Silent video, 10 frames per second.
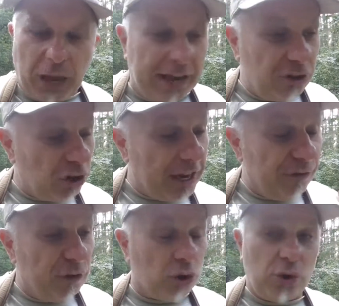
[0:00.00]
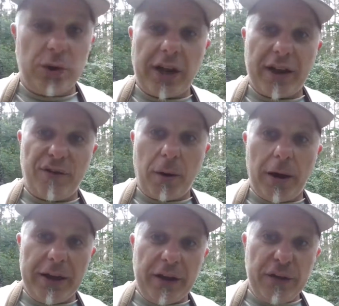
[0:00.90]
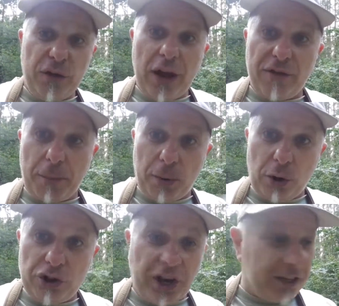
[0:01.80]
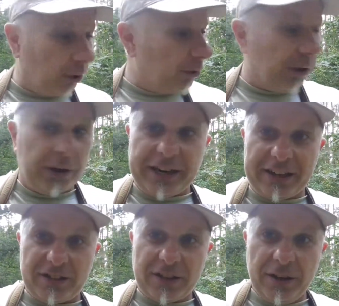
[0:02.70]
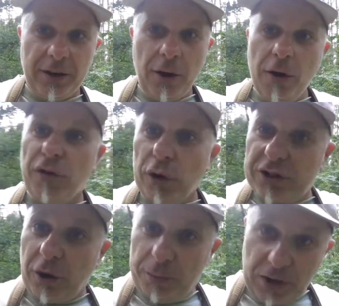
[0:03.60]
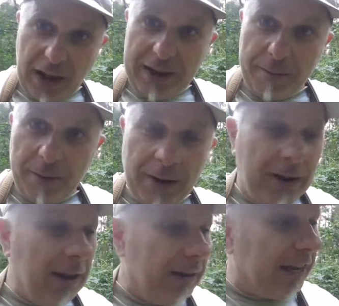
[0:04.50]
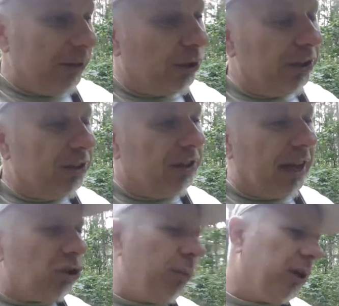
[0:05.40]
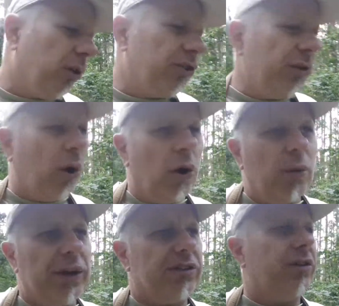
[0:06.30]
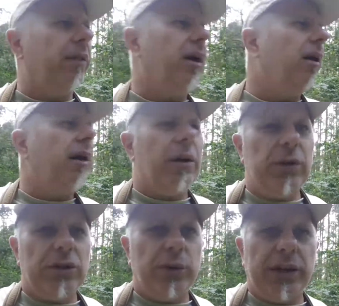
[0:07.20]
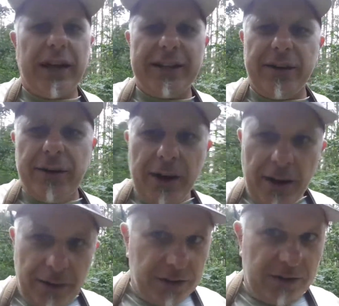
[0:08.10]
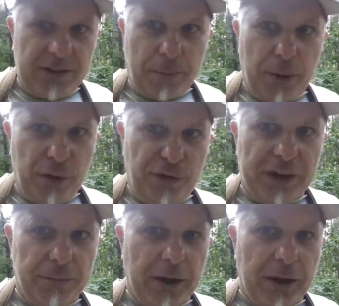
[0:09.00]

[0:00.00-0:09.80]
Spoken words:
And if you have a project on your desk for some time that you didn't touch because you always thought, I will do it later, this is the perfect